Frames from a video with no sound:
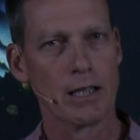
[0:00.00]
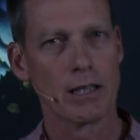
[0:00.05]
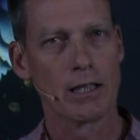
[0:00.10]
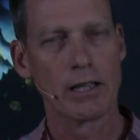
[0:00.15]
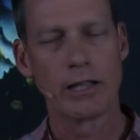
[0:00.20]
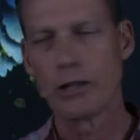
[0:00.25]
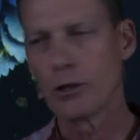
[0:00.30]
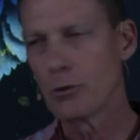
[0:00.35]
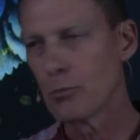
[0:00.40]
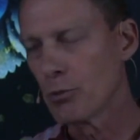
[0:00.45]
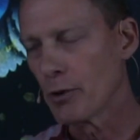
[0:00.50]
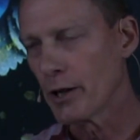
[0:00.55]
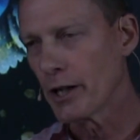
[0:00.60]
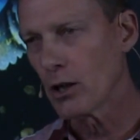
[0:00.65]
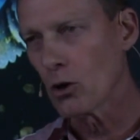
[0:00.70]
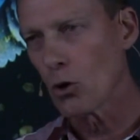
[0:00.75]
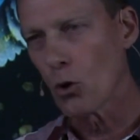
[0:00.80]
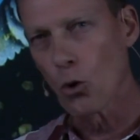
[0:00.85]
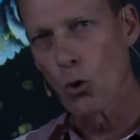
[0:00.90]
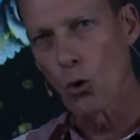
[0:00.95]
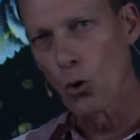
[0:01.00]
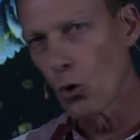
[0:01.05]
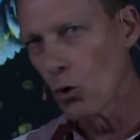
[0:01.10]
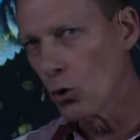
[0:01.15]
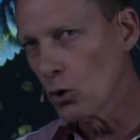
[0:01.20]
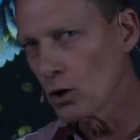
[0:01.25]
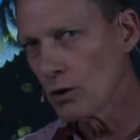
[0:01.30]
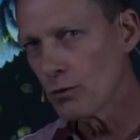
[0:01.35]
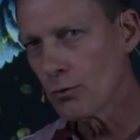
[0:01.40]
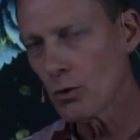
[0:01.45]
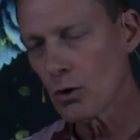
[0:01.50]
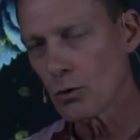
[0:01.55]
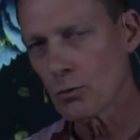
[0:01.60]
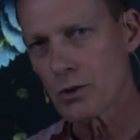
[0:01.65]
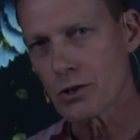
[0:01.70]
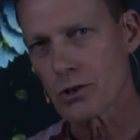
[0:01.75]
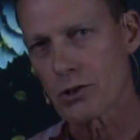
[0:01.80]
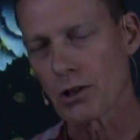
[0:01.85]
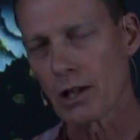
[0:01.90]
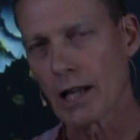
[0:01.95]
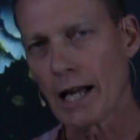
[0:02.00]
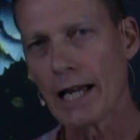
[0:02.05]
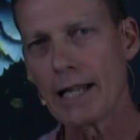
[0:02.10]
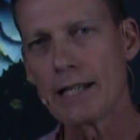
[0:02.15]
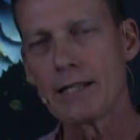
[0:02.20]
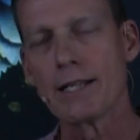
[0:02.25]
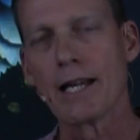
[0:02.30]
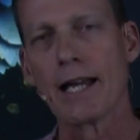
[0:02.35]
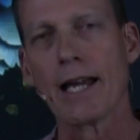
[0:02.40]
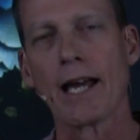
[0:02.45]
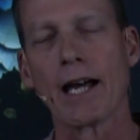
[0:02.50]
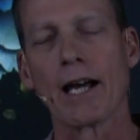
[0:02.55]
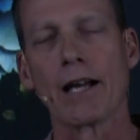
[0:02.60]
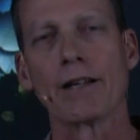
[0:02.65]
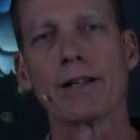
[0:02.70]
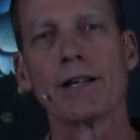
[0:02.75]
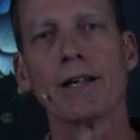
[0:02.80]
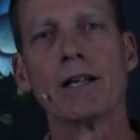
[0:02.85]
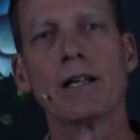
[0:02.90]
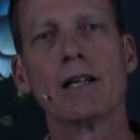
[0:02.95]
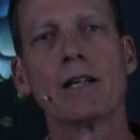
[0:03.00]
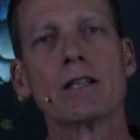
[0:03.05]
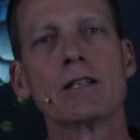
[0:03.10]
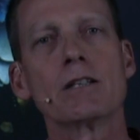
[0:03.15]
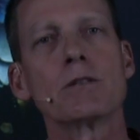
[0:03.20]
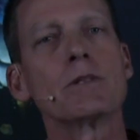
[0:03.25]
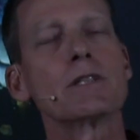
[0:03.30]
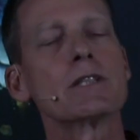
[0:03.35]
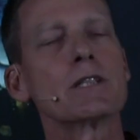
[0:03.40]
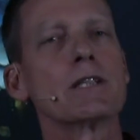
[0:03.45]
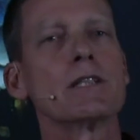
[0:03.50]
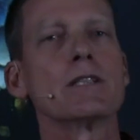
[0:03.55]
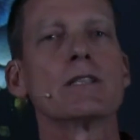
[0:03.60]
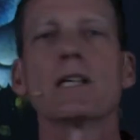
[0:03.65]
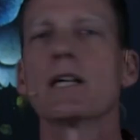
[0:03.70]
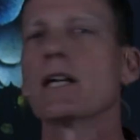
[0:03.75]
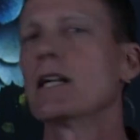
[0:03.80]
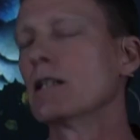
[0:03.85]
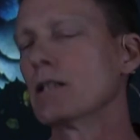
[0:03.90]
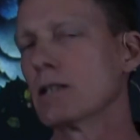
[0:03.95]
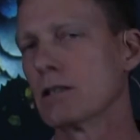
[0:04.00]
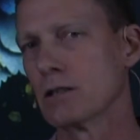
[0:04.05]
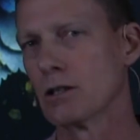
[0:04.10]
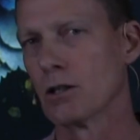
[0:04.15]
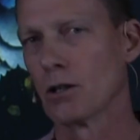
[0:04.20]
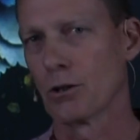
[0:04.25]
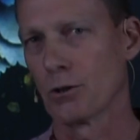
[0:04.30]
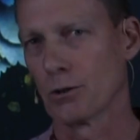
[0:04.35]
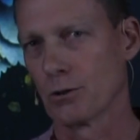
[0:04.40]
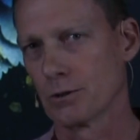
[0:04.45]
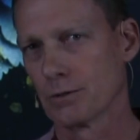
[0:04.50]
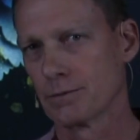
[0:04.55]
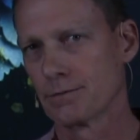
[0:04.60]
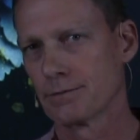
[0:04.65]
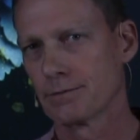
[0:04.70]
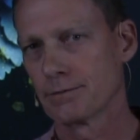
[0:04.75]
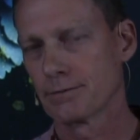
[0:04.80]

that he'll bring all of what was laid down to its intended goal.